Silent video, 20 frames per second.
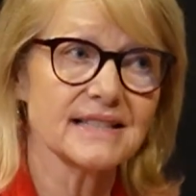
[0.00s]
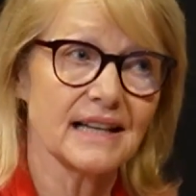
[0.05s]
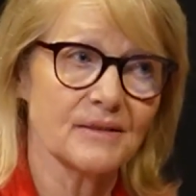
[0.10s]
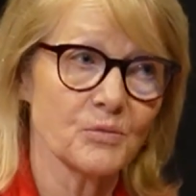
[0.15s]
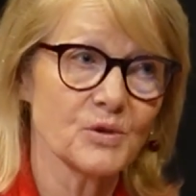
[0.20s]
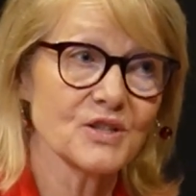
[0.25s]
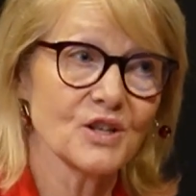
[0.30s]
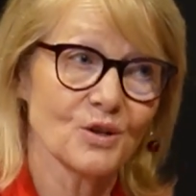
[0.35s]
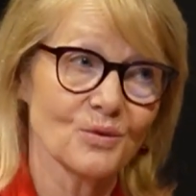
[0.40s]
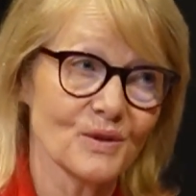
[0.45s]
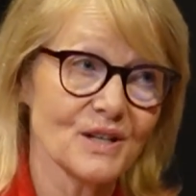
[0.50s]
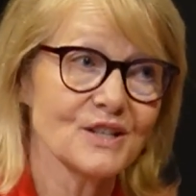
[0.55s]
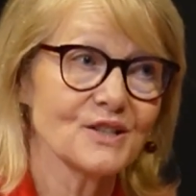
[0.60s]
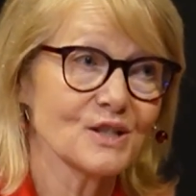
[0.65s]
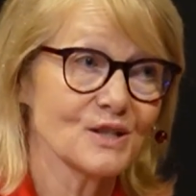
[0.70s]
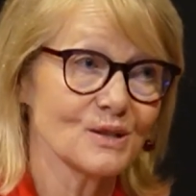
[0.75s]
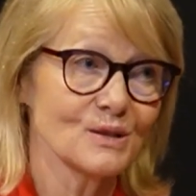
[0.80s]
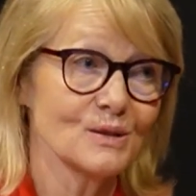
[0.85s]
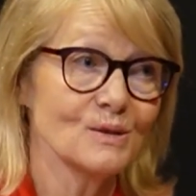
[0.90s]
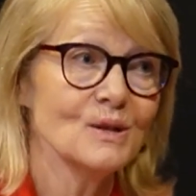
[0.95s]
that was agreed
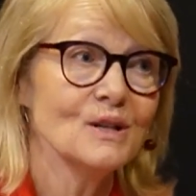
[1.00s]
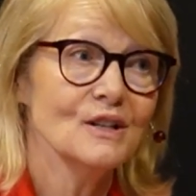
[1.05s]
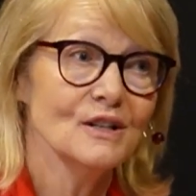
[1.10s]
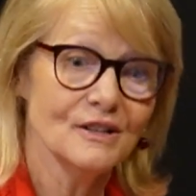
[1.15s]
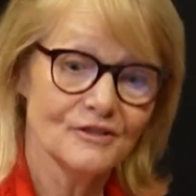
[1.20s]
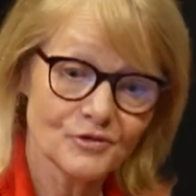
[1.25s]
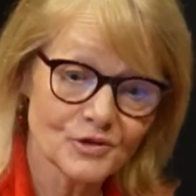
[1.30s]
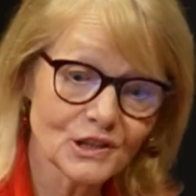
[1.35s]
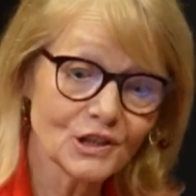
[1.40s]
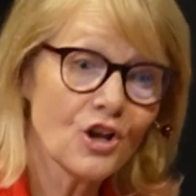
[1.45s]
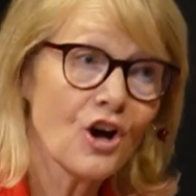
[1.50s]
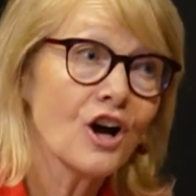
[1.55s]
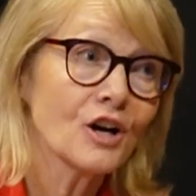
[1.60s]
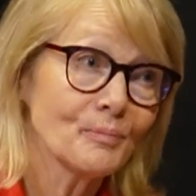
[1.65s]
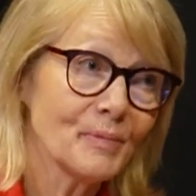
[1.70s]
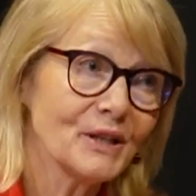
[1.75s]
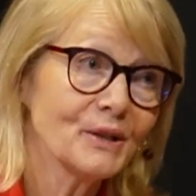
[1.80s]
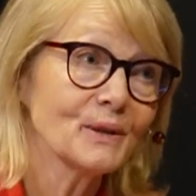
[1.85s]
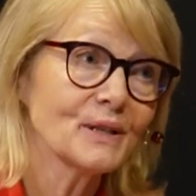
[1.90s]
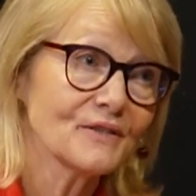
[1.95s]
to for a
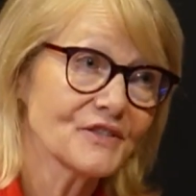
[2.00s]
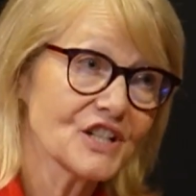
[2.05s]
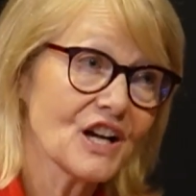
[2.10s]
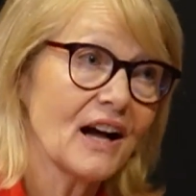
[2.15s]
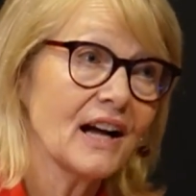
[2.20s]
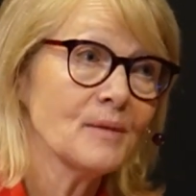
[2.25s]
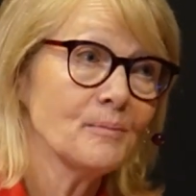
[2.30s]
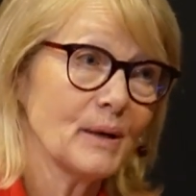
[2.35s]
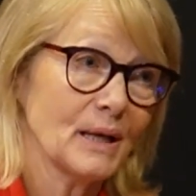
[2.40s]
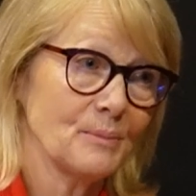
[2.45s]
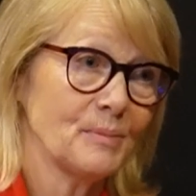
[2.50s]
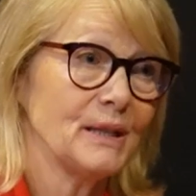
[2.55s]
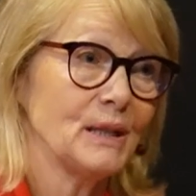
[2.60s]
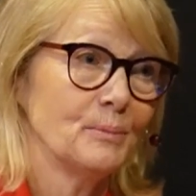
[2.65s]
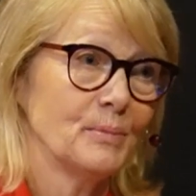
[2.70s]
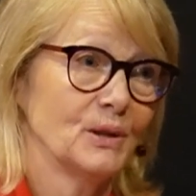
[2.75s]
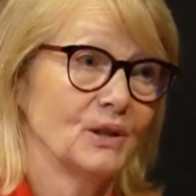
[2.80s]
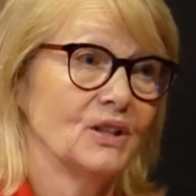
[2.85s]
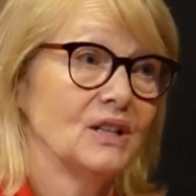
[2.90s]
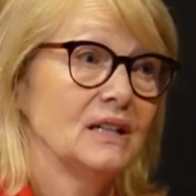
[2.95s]
long period of time by people.